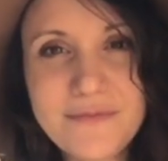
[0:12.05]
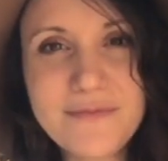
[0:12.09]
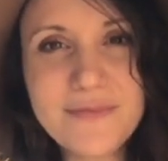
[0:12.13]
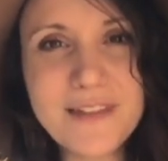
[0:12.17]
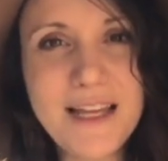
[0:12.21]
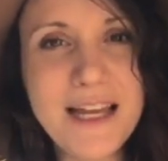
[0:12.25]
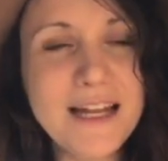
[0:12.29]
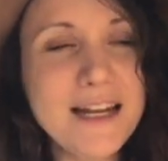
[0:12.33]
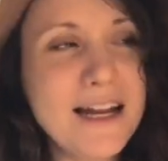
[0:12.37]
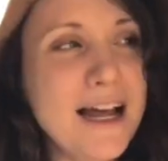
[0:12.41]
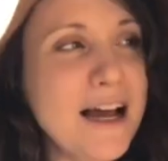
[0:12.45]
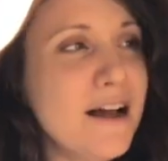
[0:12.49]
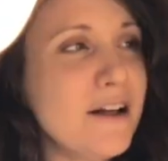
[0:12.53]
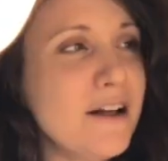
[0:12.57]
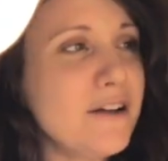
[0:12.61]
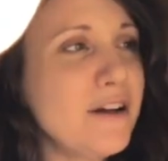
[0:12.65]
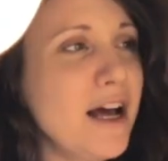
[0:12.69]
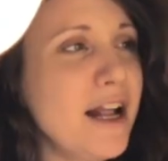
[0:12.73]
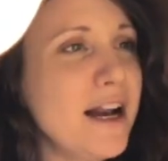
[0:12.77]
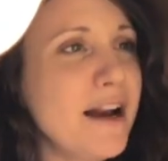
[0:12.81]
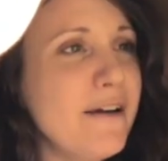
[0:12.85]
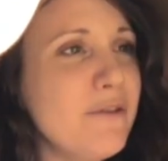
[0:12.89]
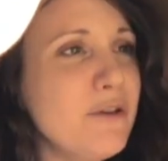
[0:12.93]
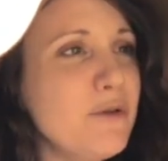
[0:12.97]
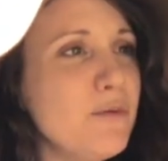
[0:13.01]
and
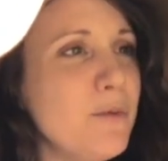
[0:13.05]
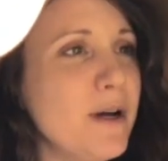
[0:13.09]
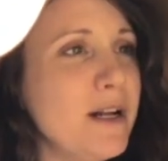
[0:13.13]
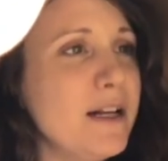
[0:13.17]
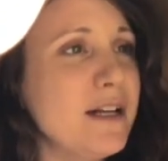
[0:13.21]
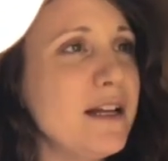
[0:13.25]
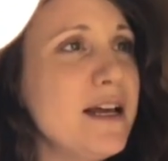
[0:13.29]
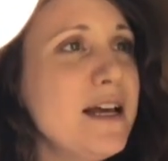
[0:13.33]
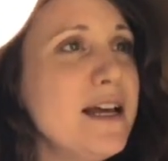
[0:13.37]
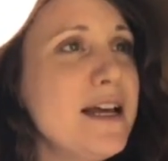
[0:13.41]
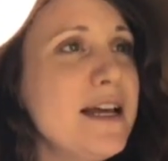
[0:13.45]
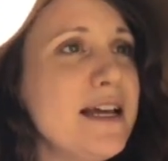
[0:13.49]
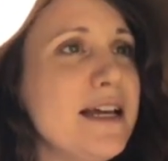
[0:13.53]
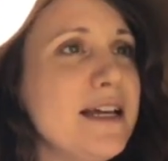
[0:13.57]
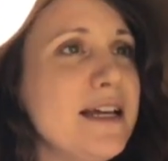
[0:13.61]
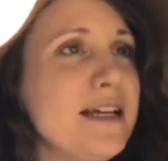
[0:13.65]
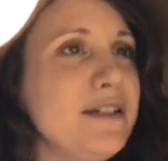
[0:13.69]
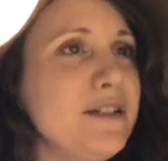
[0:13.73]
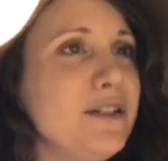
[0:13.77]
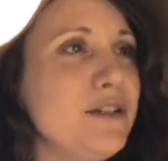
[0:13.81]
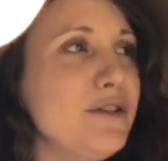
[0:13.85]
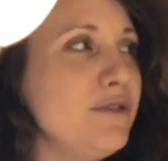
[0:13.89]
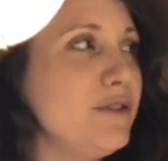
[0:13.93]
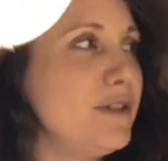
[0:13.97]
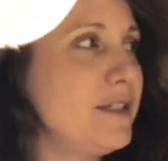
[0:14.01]
not everyone
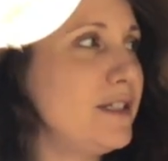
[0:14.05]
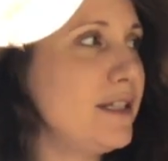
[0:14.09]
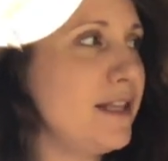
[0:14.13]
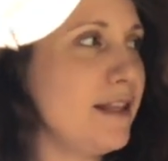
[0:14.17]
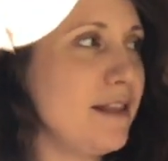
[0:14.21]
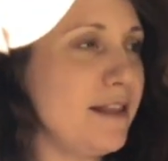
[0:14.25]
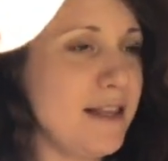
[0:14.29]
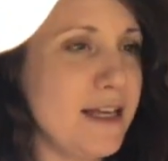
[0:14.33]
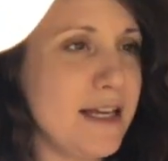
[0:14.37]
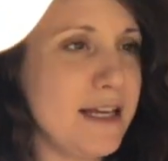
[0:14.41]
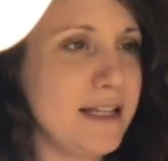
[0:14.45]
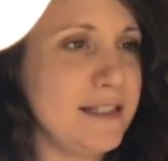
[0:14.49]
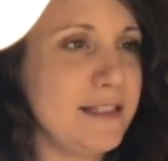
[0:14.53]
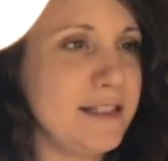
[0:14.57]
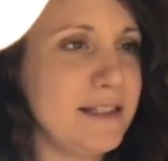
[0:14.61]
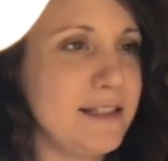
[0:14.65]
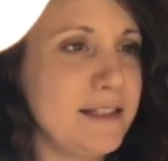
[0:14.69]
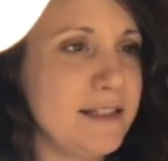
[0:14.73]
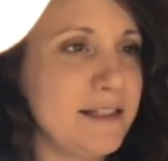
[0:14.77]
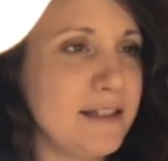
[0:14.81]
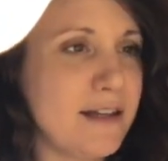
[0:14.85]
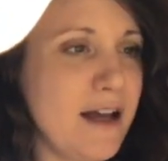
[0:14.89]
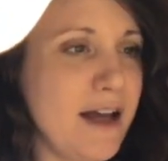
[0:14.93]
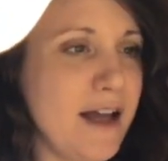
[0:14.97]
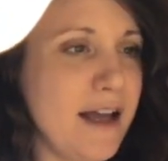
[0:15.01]
is used to this
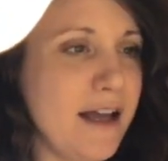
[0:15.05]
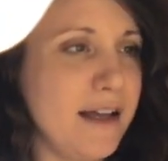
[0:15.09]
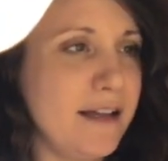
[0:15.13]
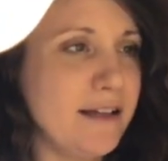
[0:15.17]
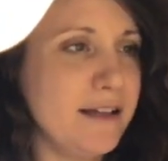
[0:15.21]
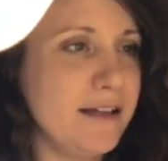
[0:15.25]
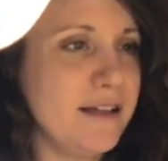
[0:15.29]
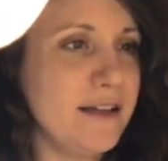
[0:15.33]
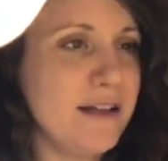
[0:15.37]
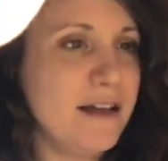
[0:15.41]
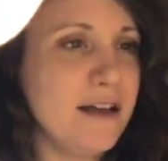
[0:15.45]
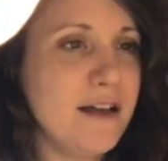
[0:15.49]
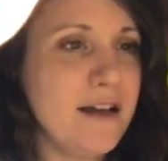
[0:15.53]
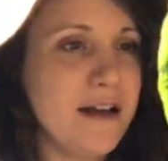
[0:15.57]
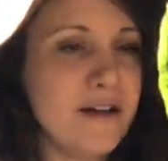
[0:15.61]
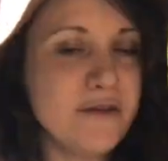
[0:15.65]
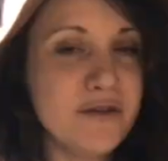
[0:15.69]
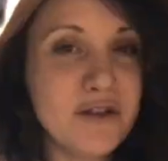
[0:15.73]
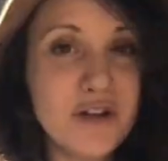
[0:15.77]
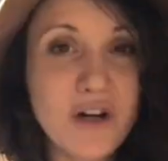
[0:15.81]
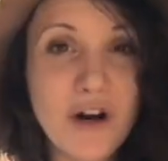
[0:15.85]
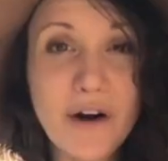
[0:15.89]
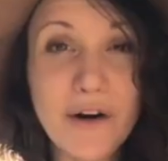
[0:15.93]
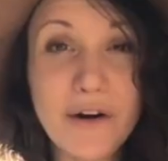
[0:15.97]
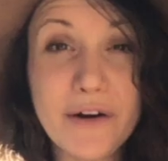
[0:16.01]
kind of
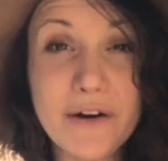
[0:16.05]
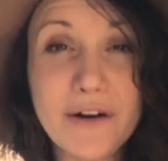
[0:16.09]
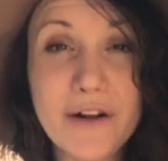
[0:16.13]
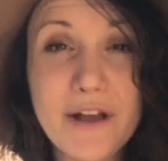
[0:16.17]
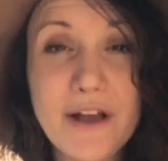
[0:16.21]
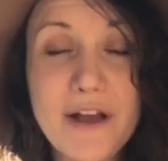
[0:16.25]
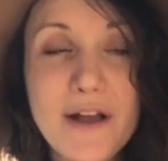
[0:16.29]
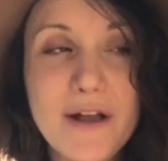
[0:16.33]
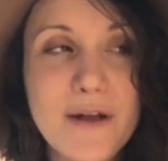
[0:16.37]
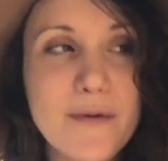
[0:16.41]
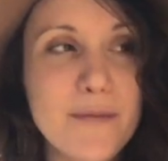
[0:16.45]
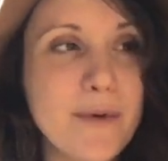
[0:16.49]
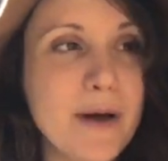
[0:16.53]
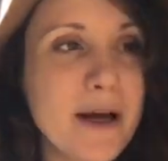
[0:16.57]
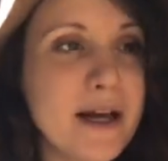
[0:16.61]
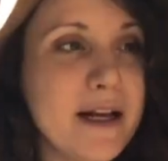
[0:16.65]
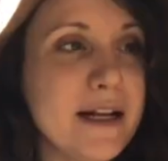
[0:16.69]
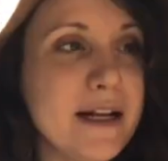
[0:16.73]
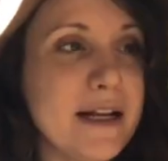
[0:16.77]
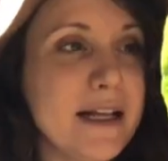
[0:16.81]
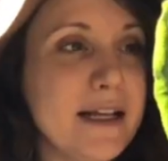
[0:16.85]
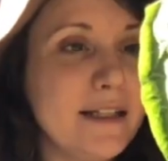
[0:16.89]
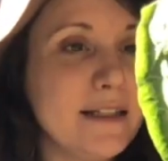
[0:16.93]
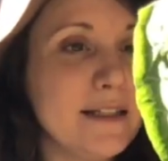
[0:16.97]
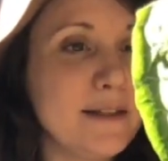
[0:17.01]
chard, but
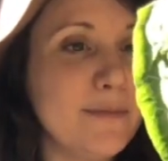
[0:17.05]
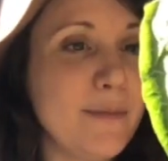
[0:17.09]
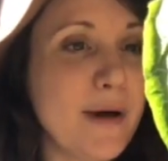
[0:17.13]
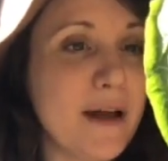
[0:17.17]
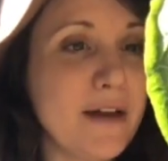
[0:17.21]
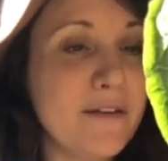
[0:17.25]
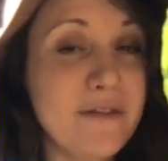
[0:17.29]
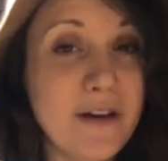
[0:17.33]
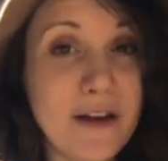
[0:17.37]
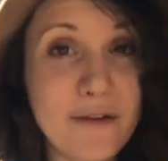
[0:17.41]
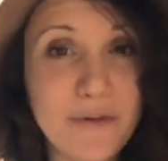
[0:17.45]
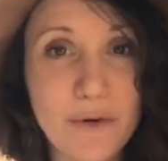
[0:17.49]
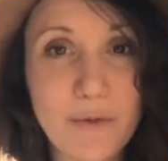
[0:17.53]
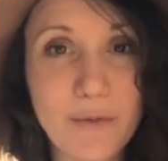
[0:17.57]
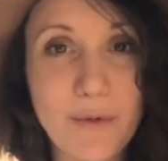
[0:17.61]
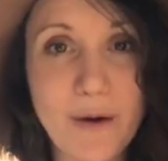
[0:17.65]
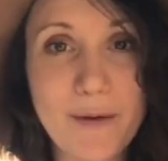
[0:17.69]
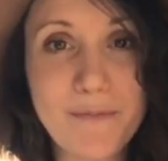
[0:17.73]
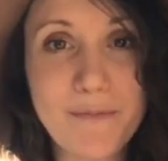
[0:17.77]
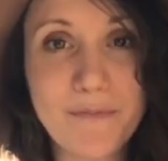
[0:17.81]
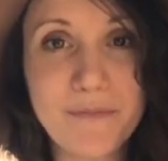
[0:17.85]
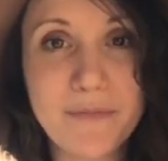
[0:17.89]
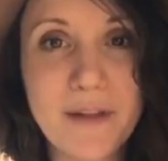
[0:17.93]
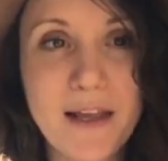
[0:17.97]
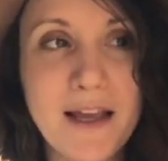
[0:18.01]
it's my favorite one.